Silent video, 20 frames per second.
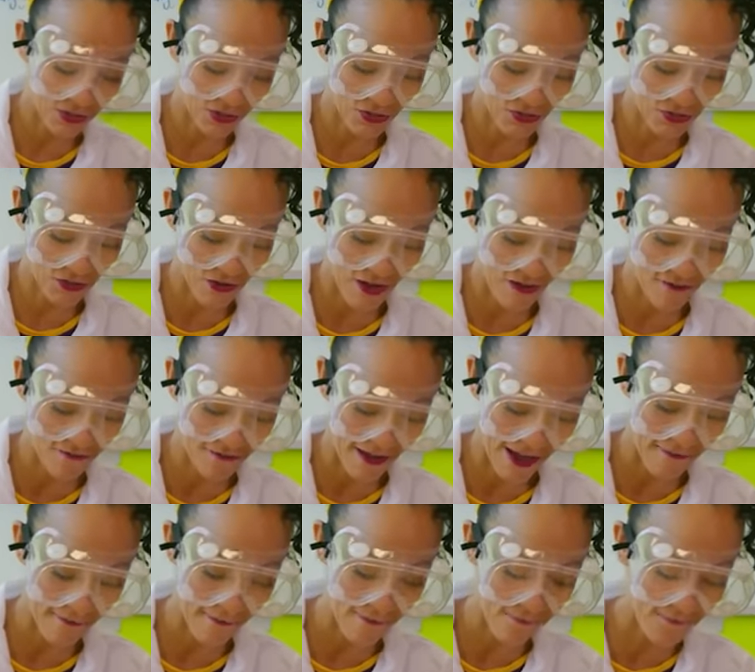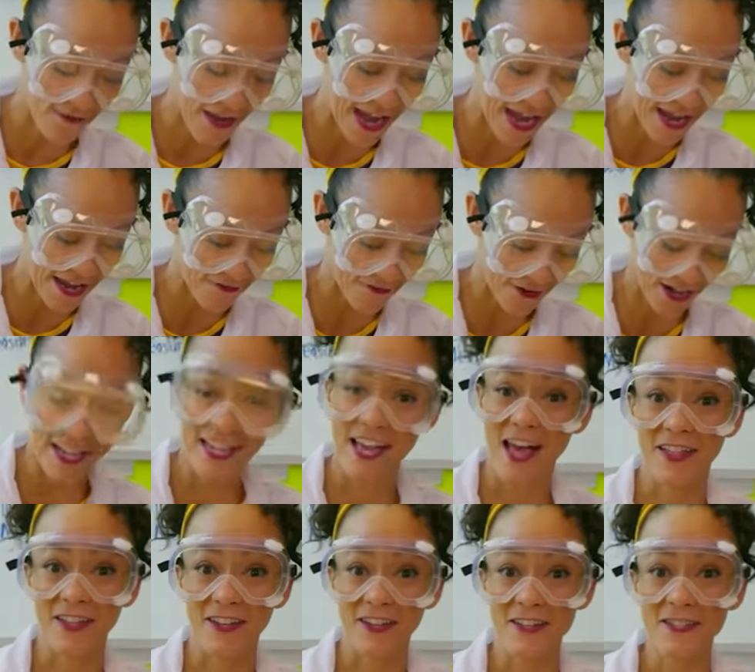two of my favorite
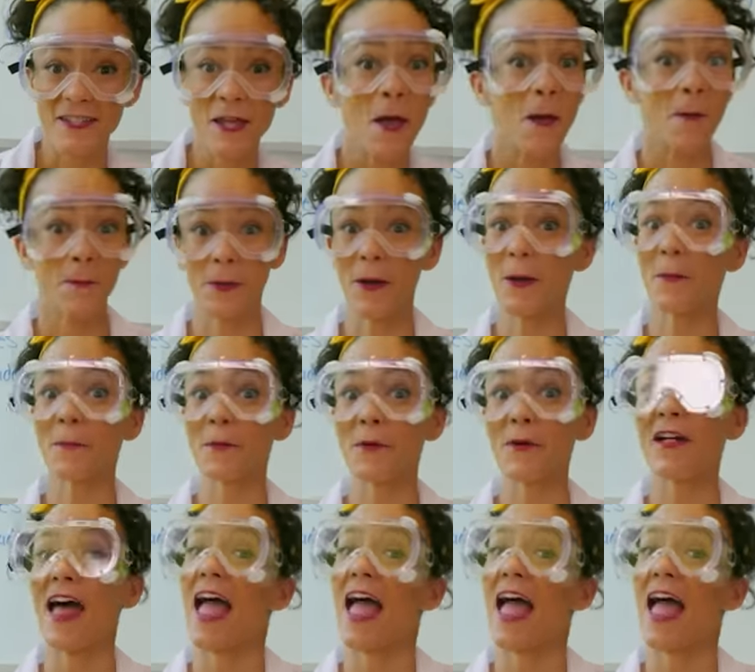colors, purple